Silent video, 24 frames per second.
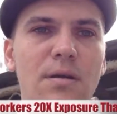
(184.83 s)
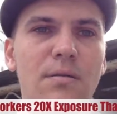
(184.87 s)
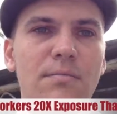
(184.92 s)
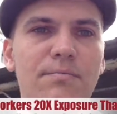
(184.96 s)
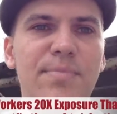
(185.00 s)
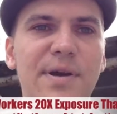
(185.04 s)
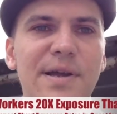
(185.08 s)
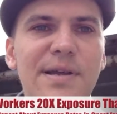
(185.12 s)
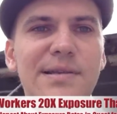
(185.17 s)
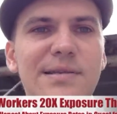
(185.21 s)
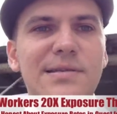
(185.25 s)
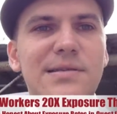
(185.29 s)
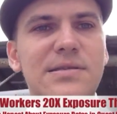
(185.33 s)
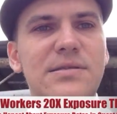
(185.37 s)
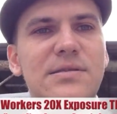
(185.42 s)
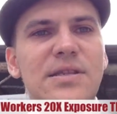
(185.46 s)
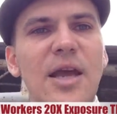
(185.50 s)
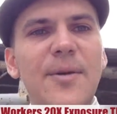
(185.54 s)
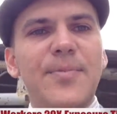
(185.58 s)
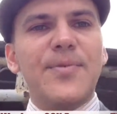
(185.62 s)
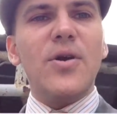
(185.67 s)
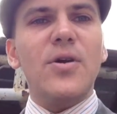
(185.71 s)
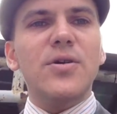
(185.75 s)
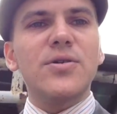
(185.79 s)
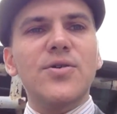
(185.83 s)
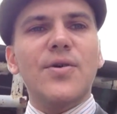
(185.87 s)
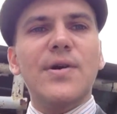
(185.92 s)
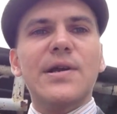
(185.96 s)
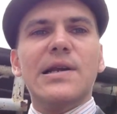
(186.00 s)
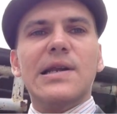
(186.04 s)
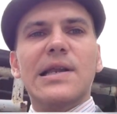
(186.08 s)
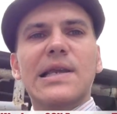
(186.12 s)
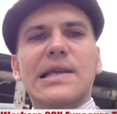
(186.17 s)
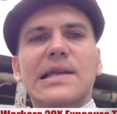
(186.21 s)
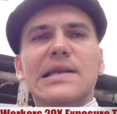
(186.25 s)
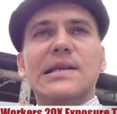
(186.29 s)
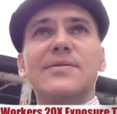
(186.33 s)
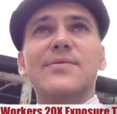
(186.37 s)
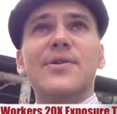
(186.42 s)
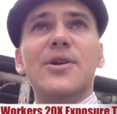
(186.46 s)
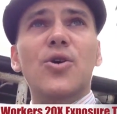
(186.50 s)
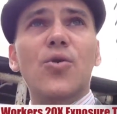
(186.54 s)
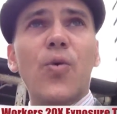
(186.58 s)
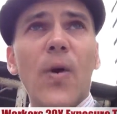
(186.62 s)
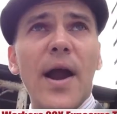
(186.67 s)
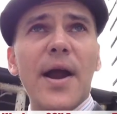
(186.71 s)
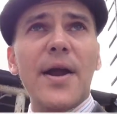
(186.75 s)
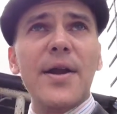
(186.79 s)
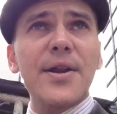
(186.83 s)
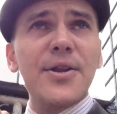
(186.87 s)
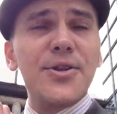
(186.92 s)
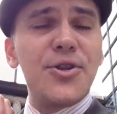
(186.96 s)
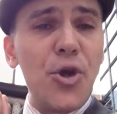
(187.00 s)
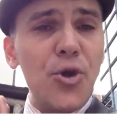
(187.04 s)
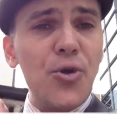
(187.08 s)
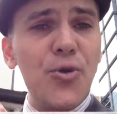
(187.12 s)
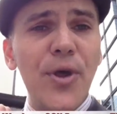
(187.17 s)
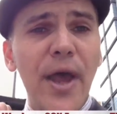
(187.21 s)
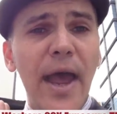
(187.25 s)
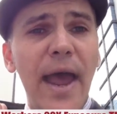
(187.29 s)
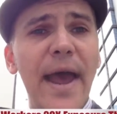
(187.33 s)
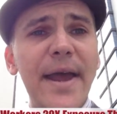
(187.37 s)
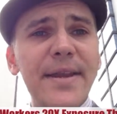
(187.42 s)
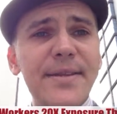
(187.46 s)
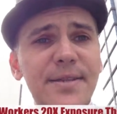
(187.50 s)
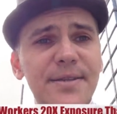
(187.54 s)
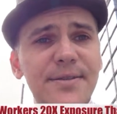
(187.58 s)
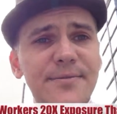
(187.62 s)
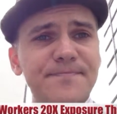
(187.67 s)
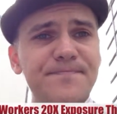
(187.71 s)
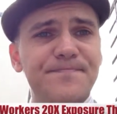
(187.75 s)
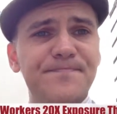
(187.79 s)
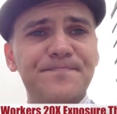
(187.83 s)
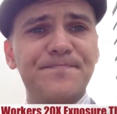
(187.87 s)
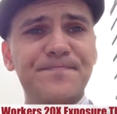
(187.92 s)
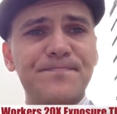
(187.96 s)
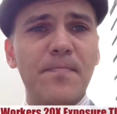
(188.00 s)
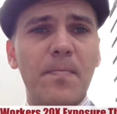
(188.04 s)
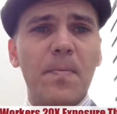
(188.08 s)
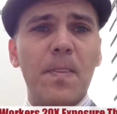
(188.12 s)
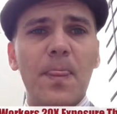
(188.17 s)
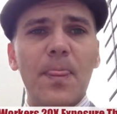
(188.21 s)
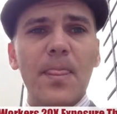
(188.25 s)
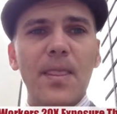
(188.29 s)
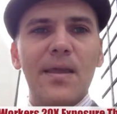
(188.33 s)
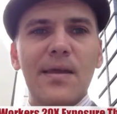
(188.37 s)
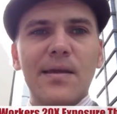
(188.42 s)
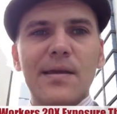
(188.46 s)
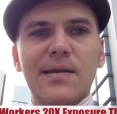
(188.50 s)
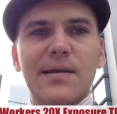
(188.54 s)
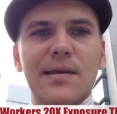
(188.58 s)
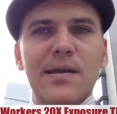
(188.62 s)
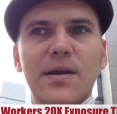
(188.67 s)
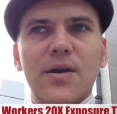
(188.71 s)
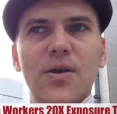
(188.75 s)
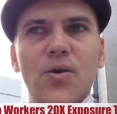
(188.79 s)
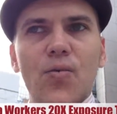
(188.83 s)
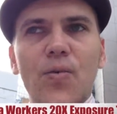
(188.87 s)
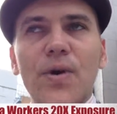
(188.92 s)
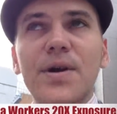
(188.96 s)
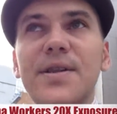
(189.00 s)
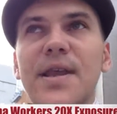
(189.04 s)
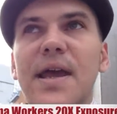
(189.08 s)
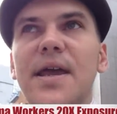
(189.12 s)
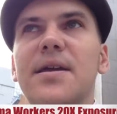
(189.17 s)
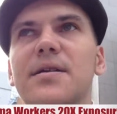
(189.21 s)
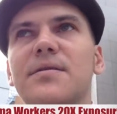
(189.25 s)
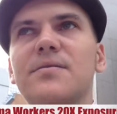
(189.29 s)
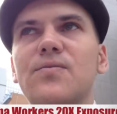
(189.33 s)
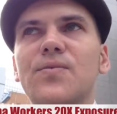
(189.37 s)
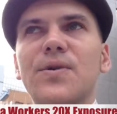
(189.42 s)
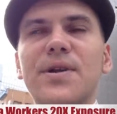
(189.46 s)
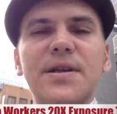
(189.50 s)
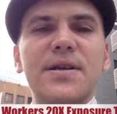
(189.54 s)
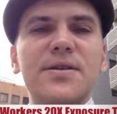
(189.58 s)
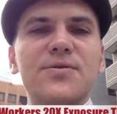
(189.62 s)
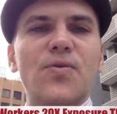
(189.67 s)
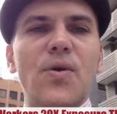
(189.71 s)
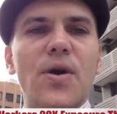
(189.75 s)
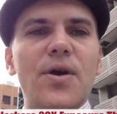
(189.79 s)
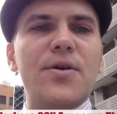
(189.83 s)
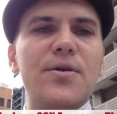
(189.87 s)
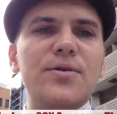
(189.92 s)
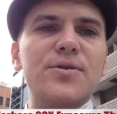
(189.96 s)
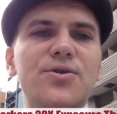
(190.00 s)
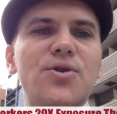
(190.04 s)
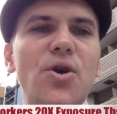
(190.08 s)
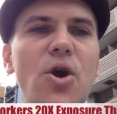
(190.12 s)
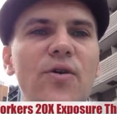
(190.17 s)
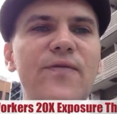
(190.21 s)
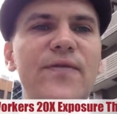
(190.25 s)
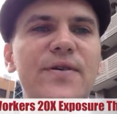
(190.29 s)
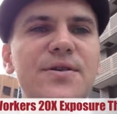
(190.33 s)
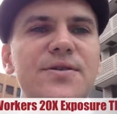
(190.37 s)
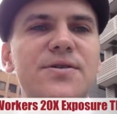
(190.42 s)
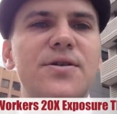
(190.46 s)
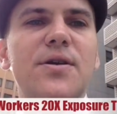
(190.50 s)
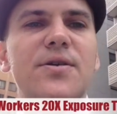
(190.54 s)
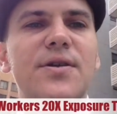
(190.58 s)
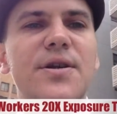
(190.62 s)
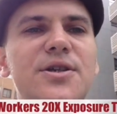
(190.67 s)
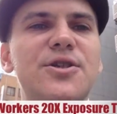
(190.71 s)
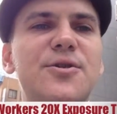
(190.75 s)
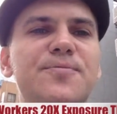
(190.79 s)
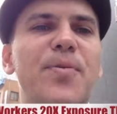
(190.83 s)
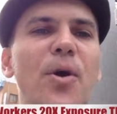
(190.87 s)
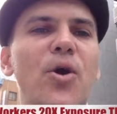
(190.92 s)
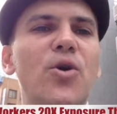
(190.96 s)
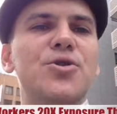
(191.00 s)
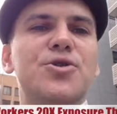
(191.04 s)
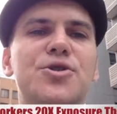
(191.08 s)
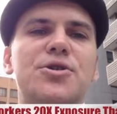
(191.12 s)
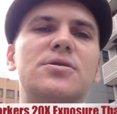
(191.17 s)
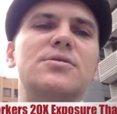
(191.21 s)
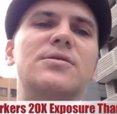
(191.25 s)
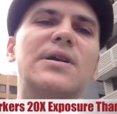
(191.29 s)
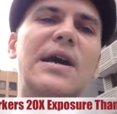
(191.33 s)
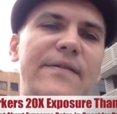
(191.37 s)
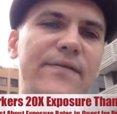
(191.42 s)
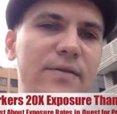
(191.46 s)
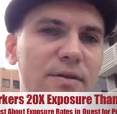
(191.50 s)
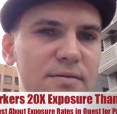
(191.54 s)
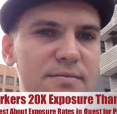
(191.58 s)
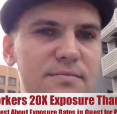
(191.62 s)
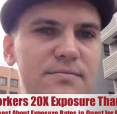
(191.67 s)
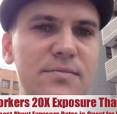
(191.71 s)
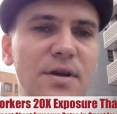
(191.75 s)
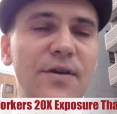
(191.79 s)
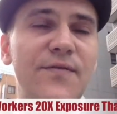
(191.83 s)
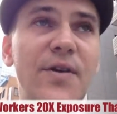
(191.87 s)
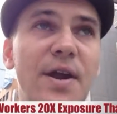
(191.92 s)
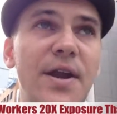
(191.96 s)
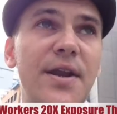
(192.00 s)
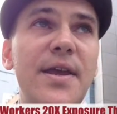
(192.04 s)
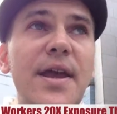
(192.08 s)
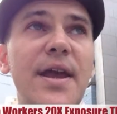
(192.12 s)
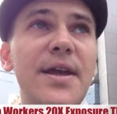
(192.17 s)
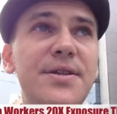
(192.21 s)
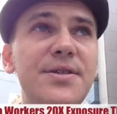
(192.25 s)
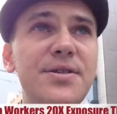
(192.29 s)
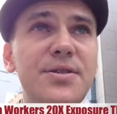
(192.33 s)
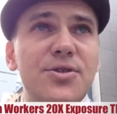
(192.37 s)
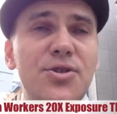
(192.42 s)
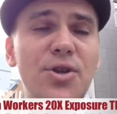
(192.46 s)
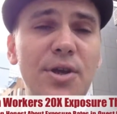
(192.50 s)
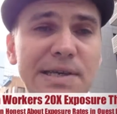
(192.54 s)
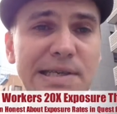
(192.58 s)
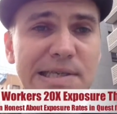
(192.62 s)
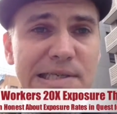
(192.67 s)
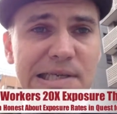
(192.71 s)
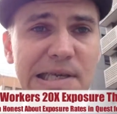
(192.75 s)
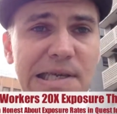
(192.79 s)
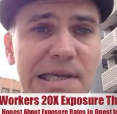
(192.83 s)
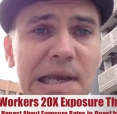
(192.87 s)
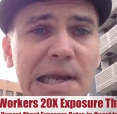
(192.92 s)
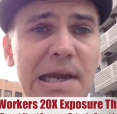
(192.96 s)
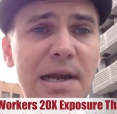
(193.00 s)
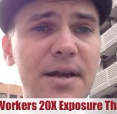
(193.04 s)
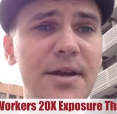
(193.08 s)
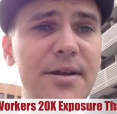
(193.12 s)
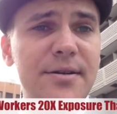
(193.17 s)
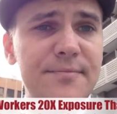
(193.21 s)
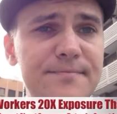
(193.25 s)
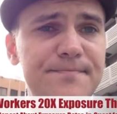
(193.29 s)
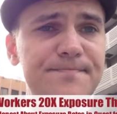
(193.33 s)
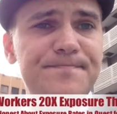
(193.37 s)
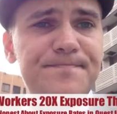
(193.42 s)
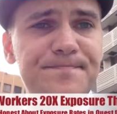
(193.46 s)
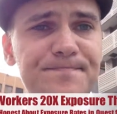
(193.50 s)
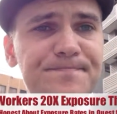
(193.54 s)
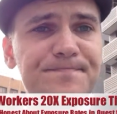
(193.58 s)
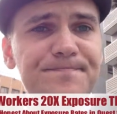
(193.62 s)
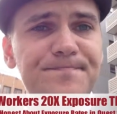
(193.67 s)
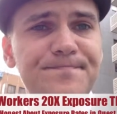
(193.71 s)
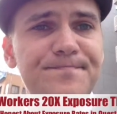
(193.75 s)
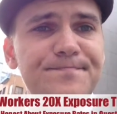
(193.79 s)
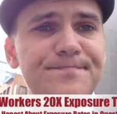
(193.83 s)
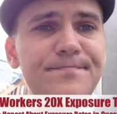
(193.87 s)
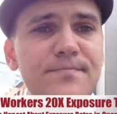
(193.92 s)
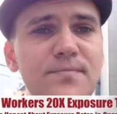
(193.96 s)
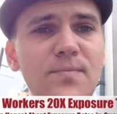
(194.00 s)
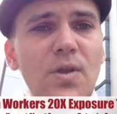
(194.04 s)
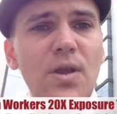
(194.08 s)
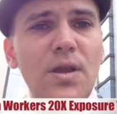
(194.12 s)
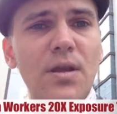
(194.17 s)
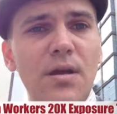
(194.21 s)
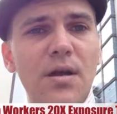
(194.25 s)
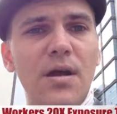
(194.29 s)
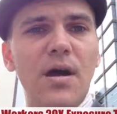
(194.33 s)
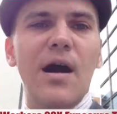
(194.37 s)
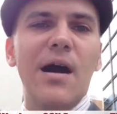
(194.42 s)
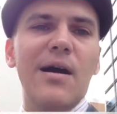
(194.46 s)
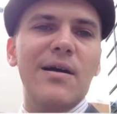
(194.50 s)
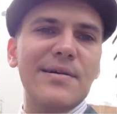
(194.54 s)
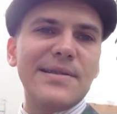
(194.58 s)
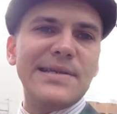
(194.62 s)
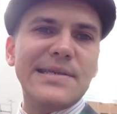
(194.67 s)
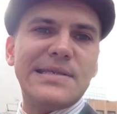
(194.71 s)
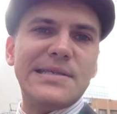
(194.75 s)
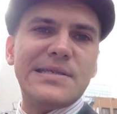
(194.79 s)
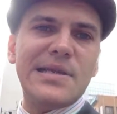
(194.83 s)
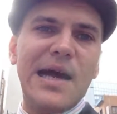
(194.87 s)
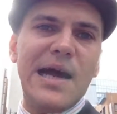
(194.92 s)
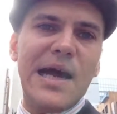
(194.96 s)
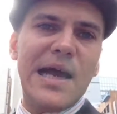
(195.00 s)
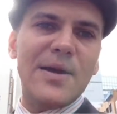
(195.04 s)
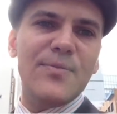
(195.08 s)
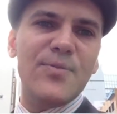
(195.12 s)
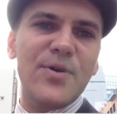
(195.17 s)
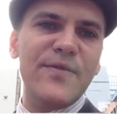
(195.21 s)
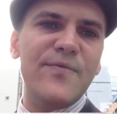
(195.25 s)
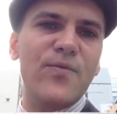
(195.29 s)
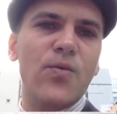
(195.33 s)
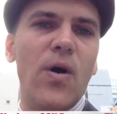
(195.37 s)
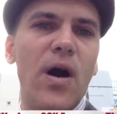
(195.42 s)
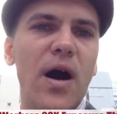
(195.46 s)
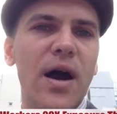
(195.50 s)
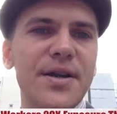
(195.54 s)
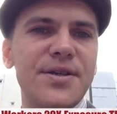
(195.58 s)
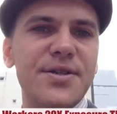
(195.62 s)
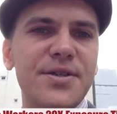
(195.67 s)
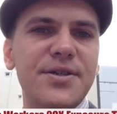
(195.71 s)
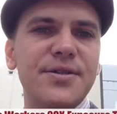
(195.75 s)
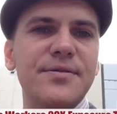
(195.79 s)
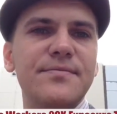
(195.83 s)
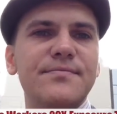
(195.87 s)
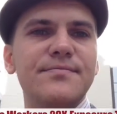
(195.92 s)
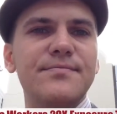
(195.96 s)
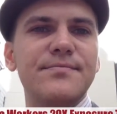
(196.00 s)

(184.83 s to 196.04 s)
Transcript: But TEPCO is only legally required to do that when they when these workers go over a certain exposure level of radiation. So you see here, all this time we've watched